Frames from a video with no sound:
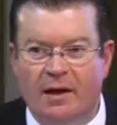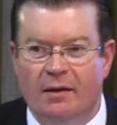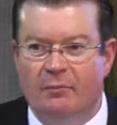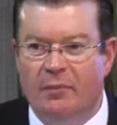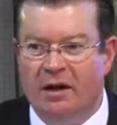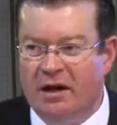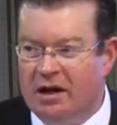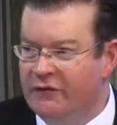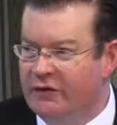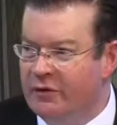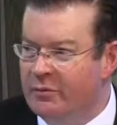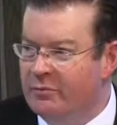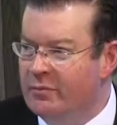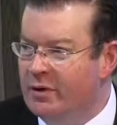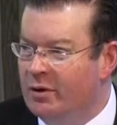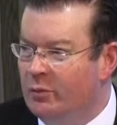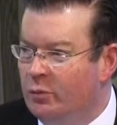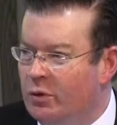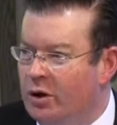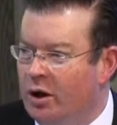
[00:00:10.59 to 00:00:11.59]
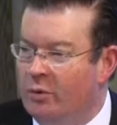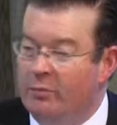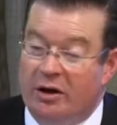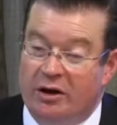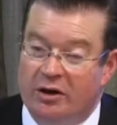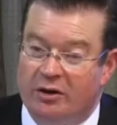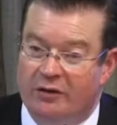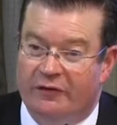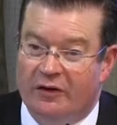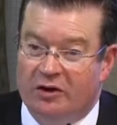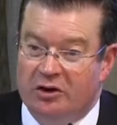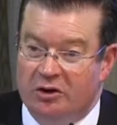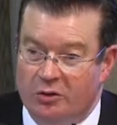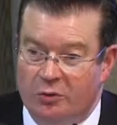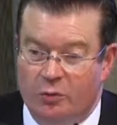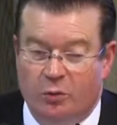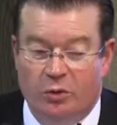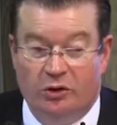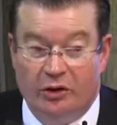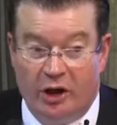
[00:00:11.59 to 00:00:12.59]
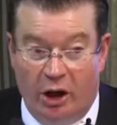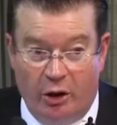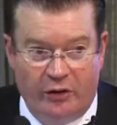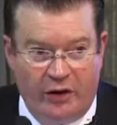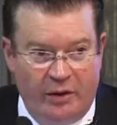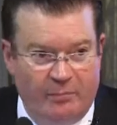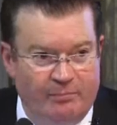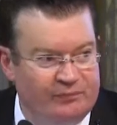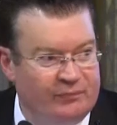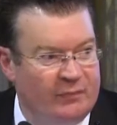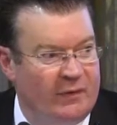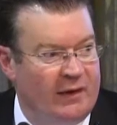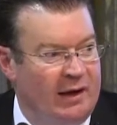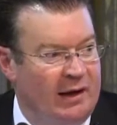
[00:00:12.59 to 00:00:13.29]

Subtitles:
Many of you will know them.